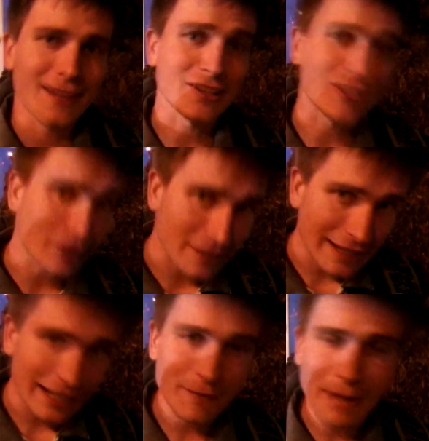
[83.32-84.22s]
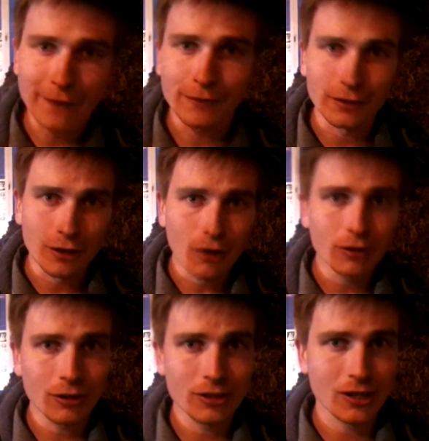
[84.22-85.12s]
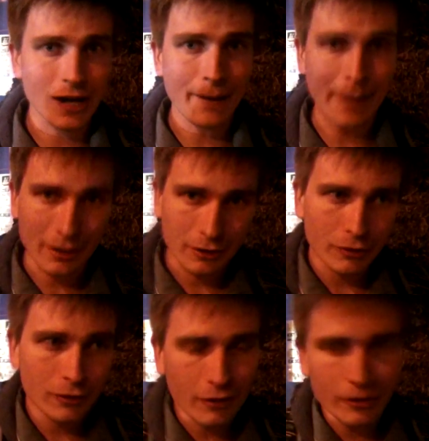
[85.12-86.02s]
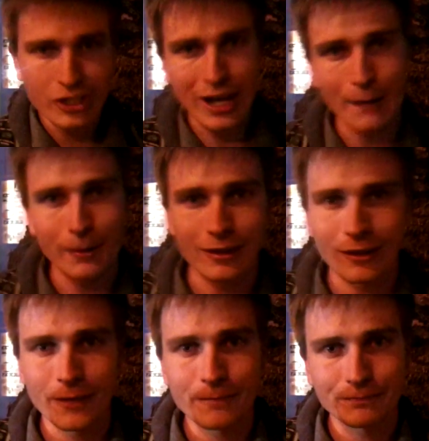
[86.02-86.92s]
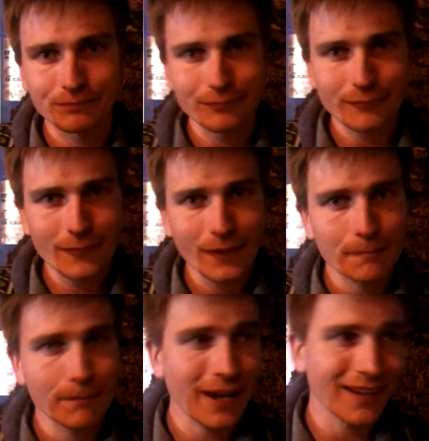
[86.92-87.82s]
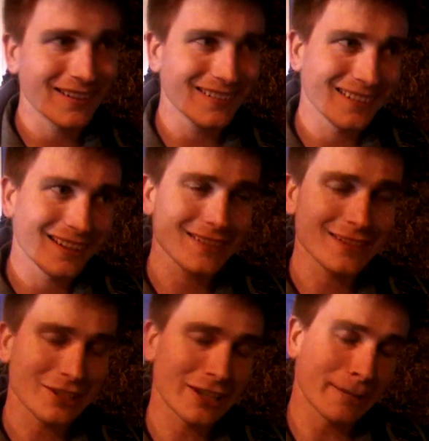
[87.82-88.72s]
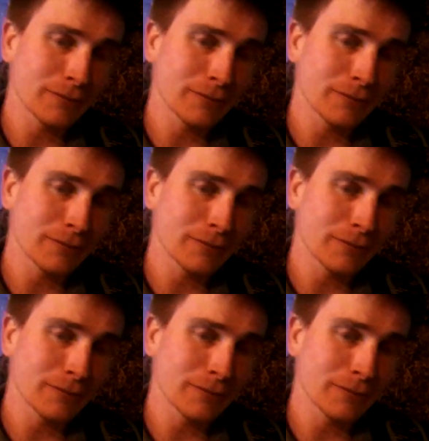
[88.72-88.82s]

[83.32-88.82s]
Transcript: So she was thinking about it for a long, long time, had a good long chat with her, but she